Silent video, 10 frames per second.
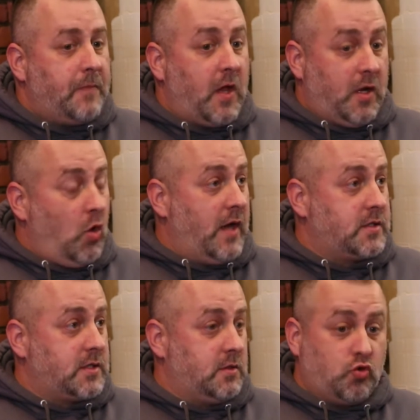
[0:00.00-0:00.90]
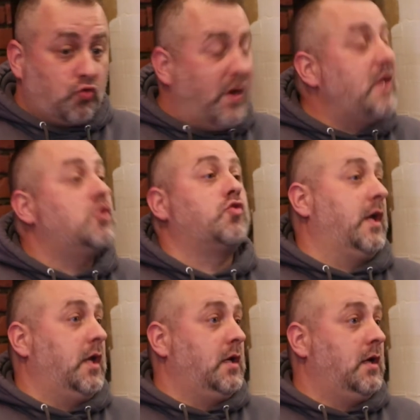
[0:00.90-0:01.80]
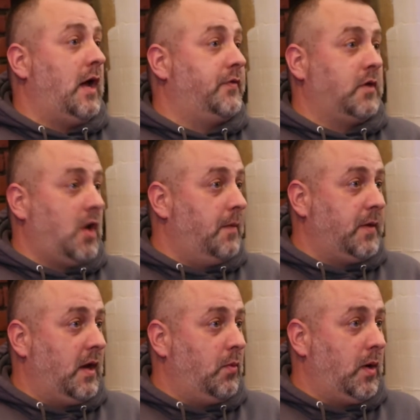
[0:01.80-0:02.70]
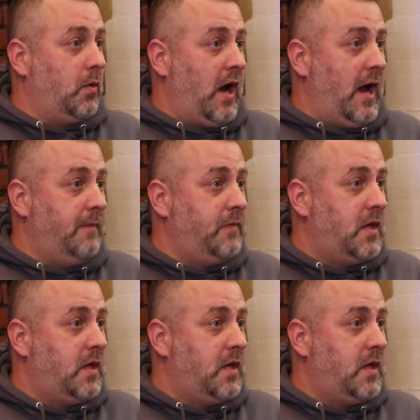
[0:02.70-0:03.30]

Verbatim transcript: In all honesty, great training at the company that we were at.